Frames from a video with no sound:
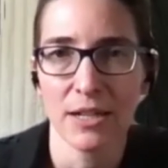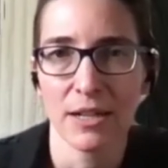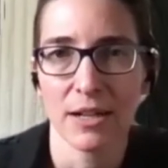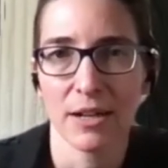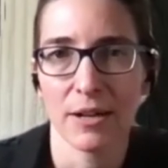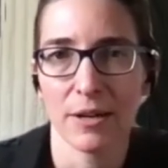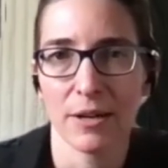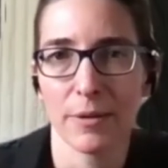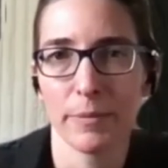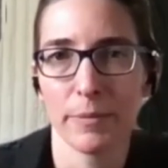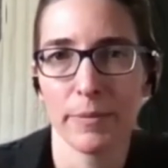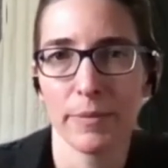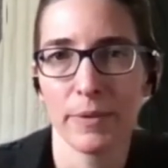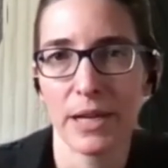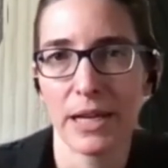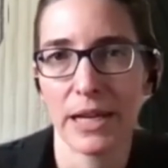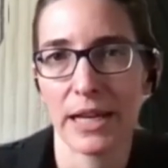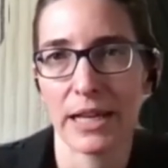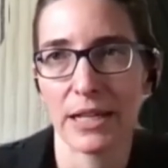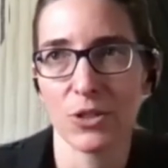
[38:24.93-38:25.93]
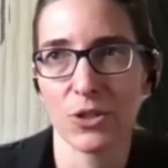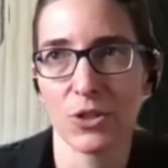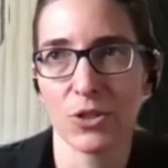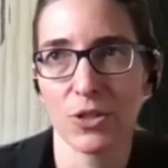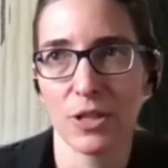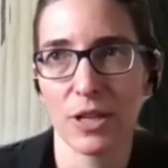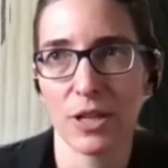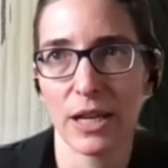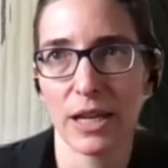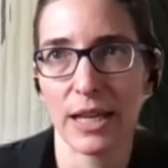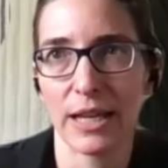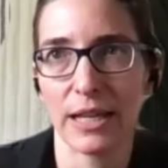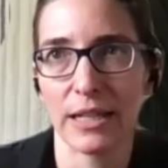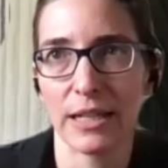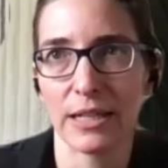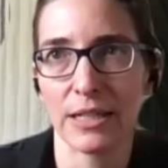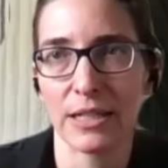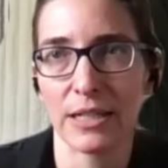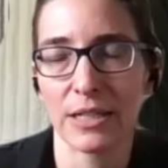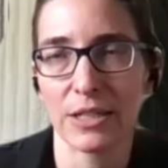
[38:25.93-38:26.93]
Okay. Um, and
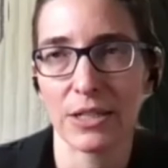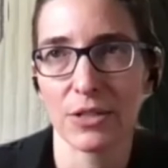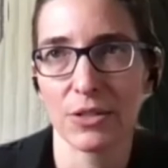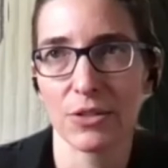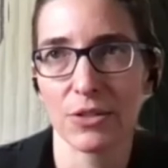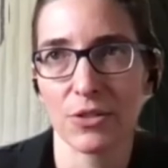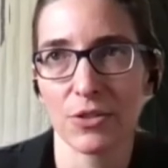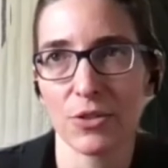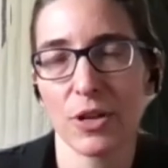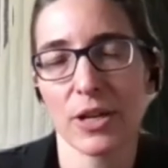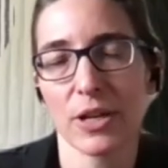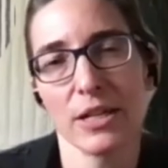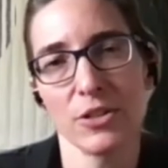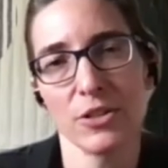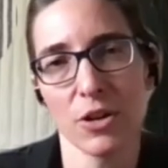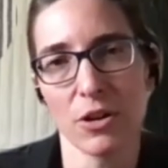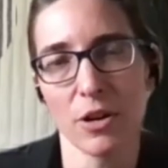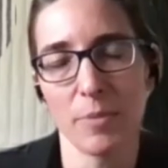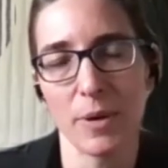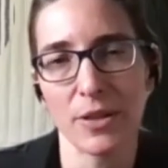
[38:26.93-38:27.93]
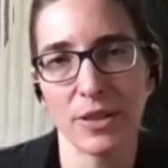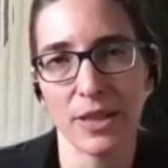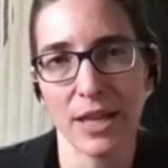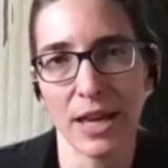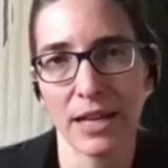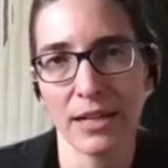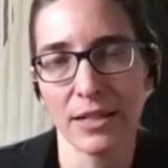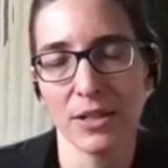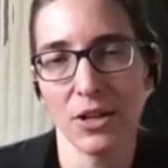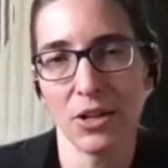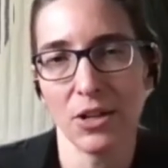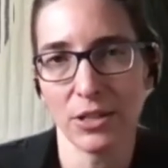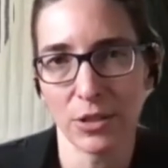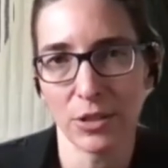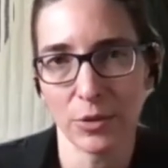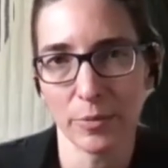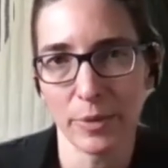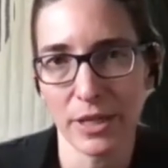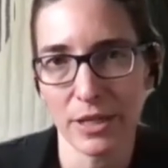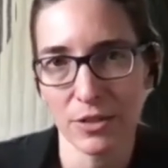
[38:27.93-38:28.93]
and so I can talk about that a
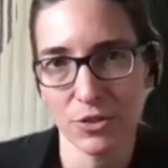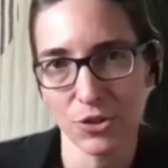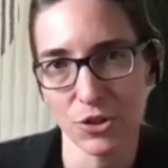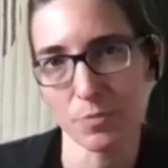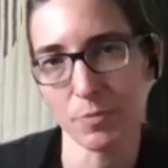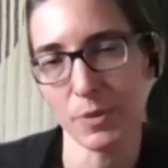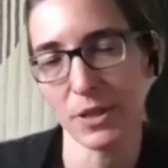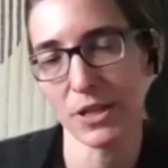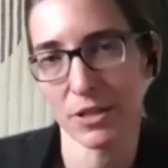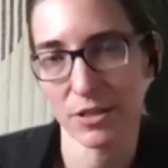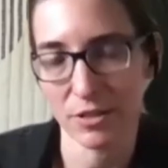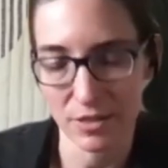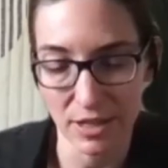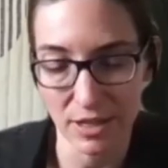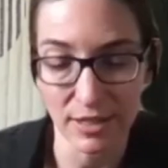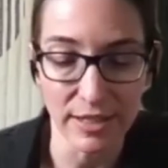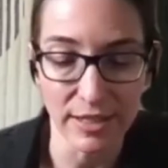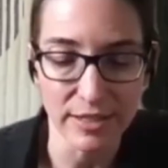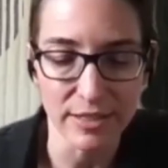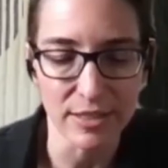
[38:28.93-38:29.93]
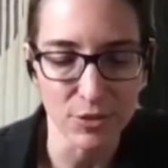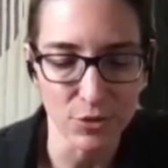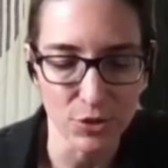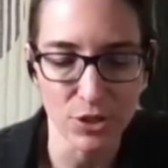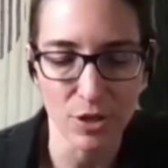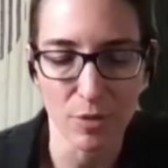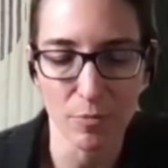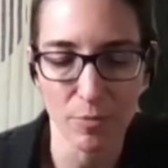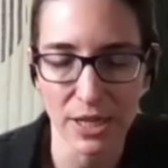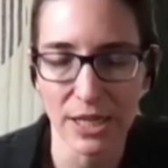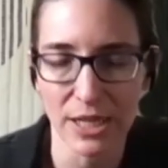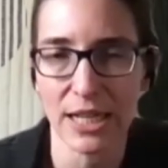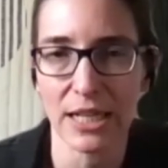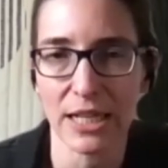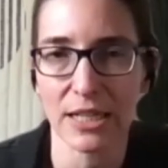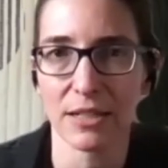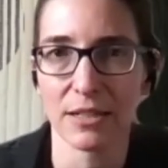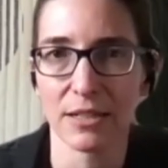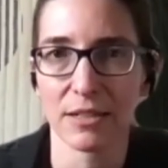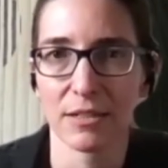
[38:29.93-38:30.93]
little bit, just because at least there's some
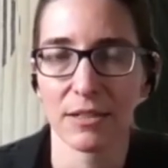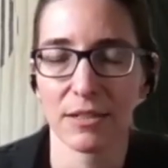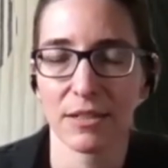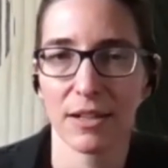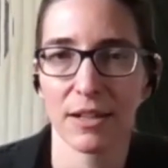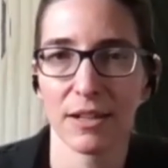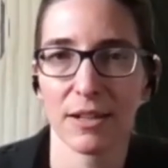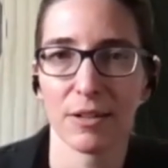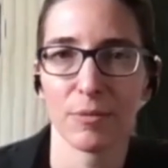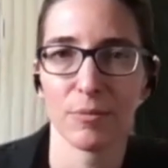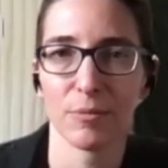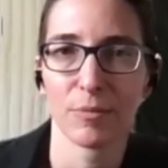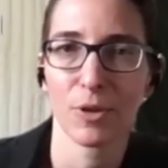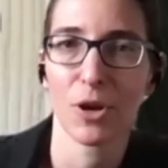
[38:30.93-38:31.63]
Canadian uh, yep.